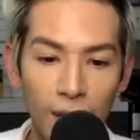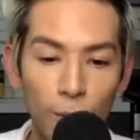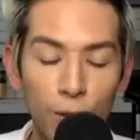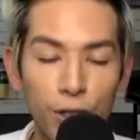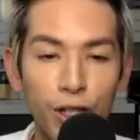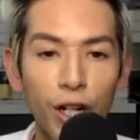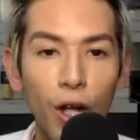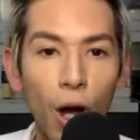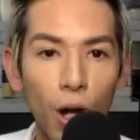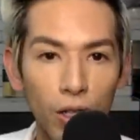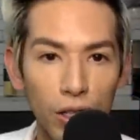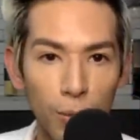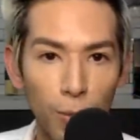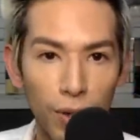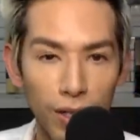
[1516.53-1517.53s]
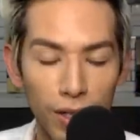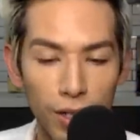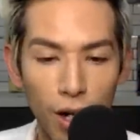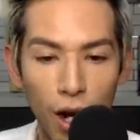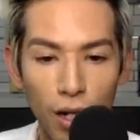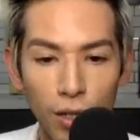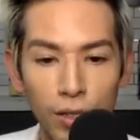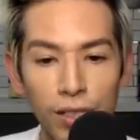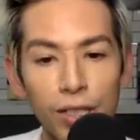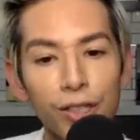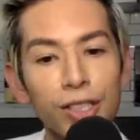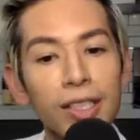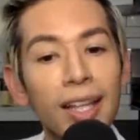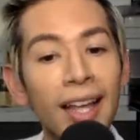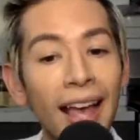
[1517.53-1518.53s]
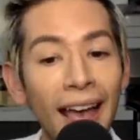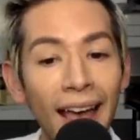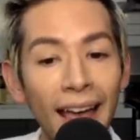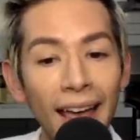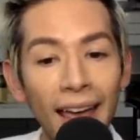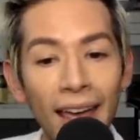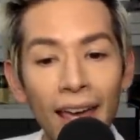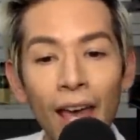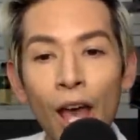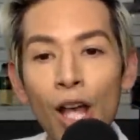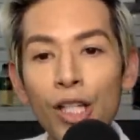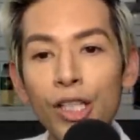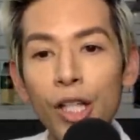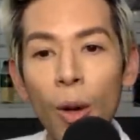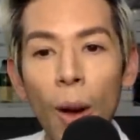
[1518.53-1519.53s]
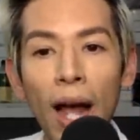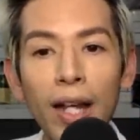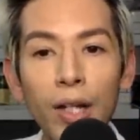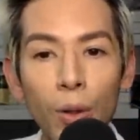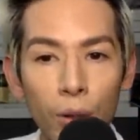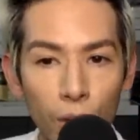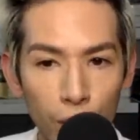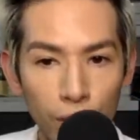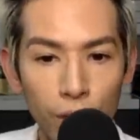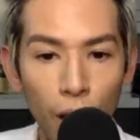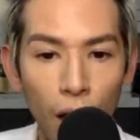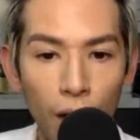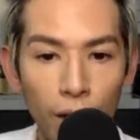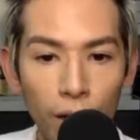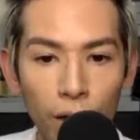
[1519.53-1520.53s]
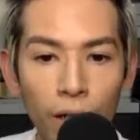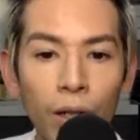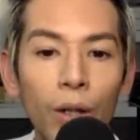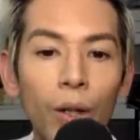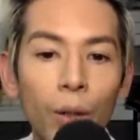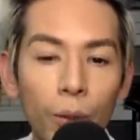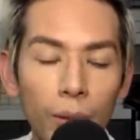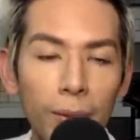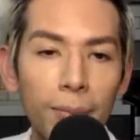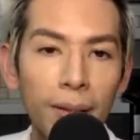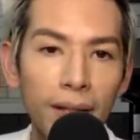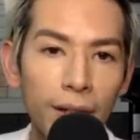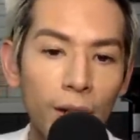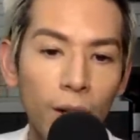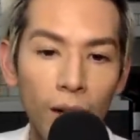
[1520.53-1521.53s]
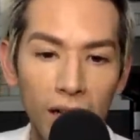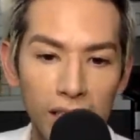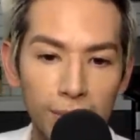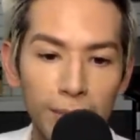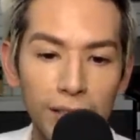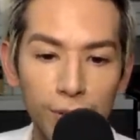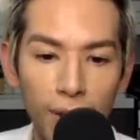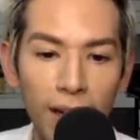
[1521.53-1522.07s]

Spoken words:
thing where she called up one of the daughters and she's like, hey, so I know your daughter, who would be her husband's